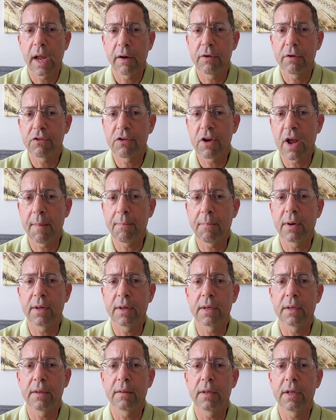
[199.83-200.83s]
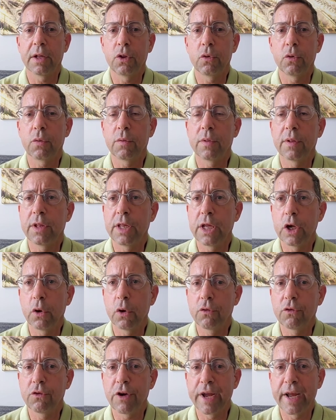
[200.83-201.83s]
Gary Shapley, it took the
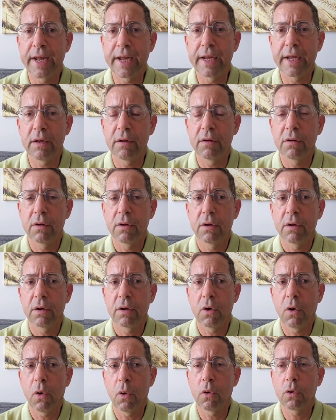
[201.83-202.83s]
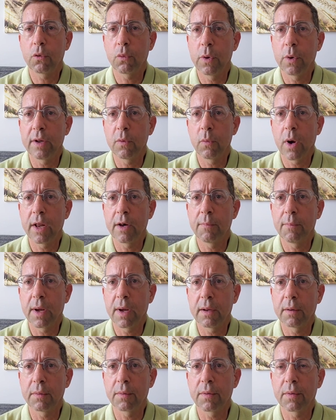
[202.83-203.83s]
DOJ a whole
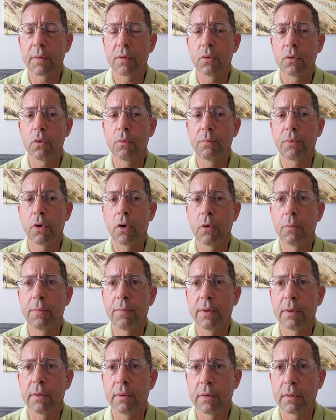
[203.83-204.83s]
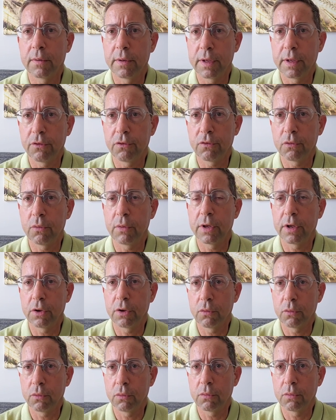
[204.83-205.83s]
21 months to probe the issue
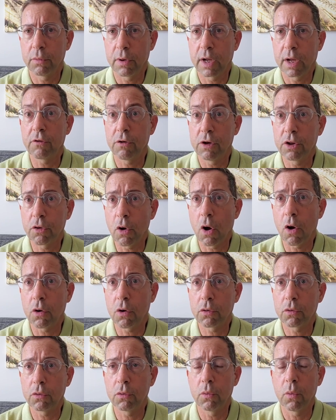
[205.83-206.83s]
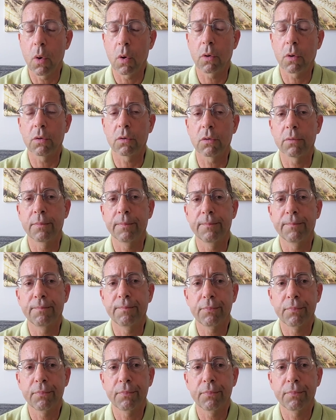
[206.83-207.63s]
and to actually talk to Walker.